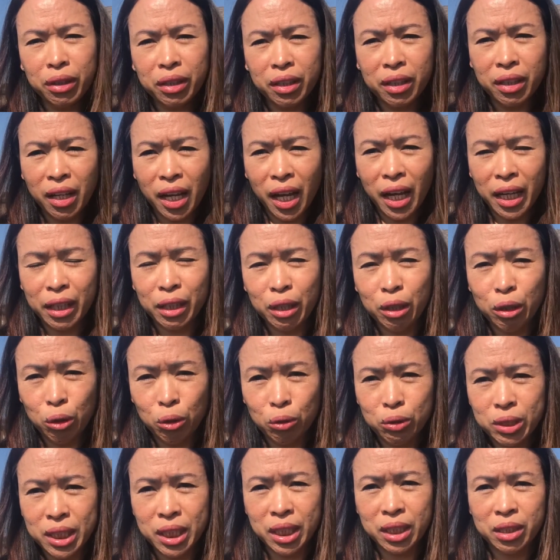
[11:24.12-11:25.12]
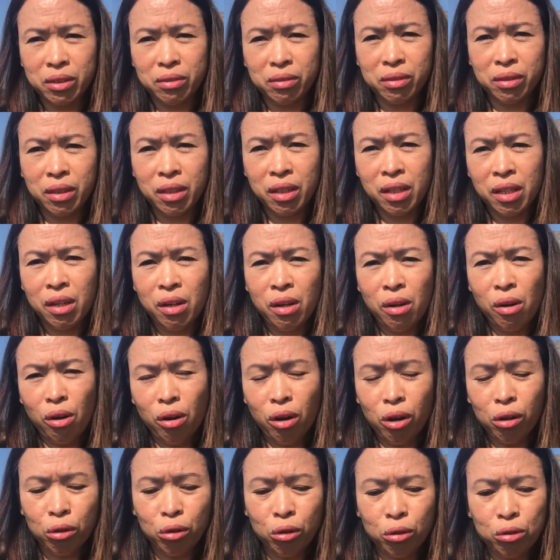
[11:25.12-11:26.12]
like use it
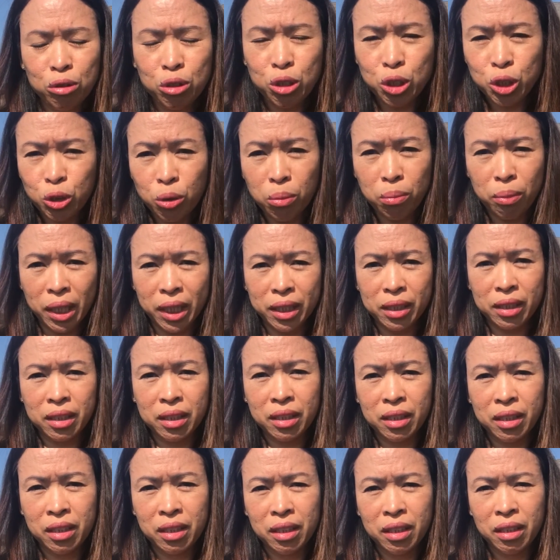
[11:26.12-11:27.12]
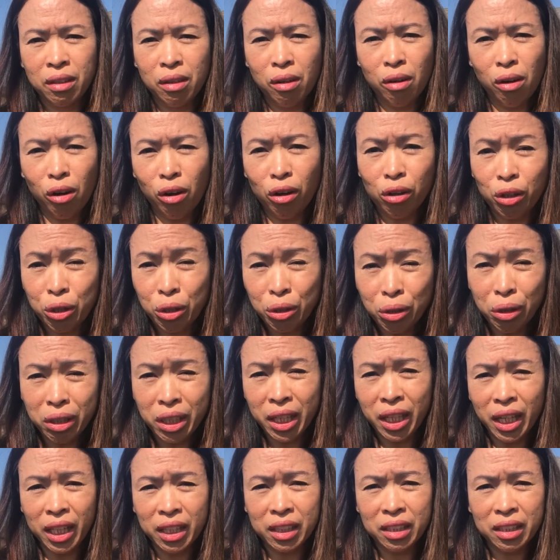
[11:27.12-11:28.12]
or consume it or
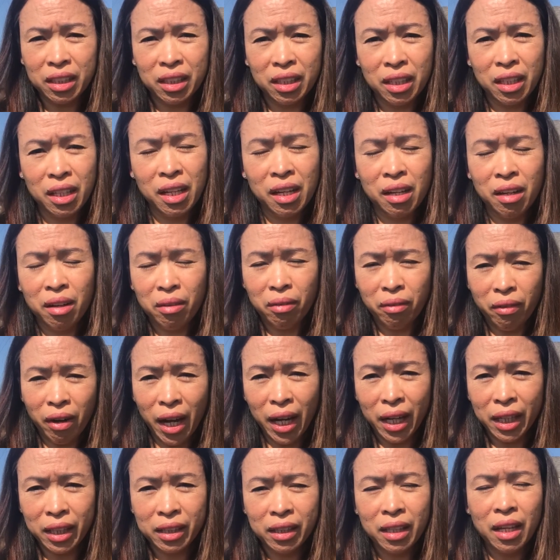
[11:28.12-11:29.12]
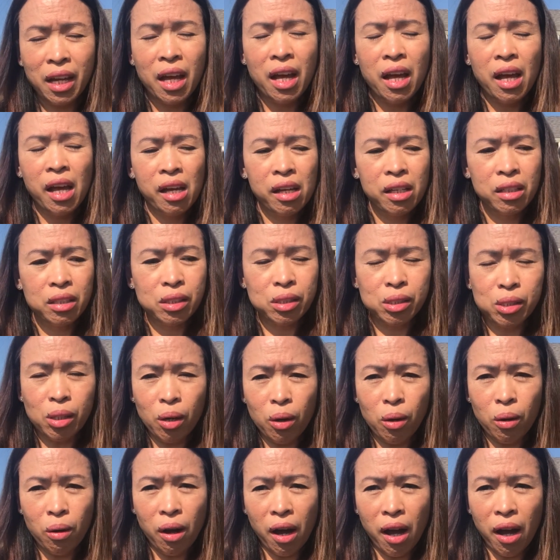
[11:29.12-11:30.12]
cook it, right?
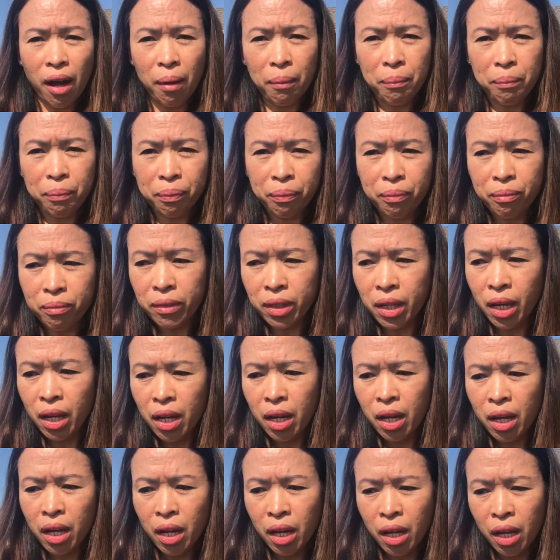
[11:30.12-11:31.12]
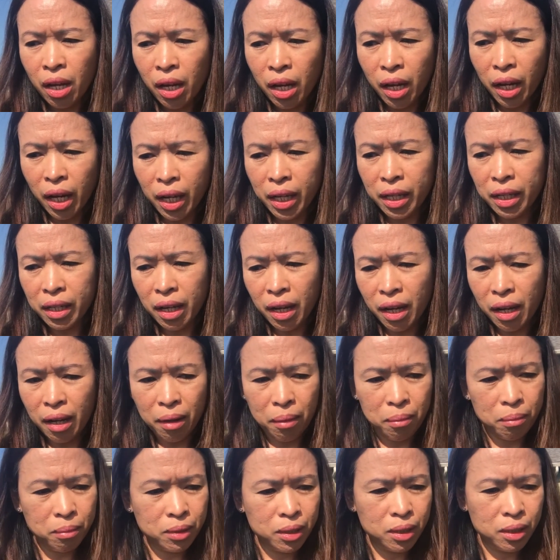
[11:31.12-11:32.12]
So
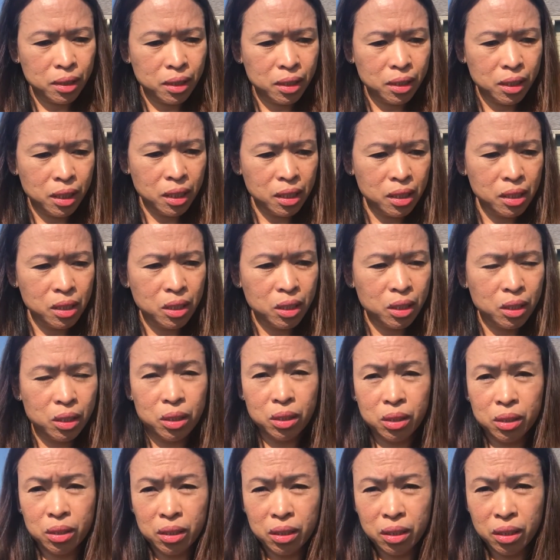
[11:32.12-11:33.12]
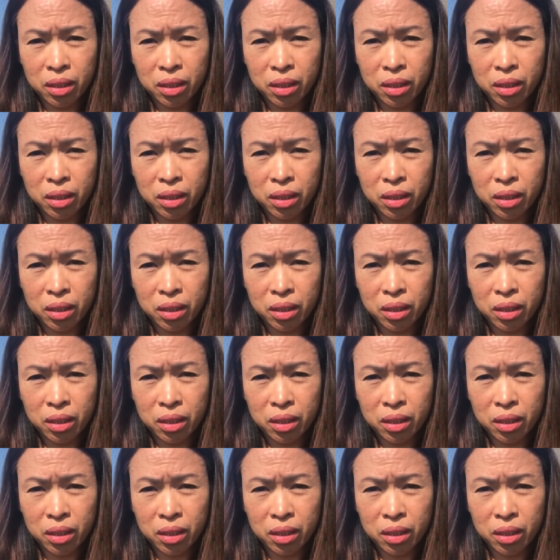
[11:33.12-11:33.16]
and since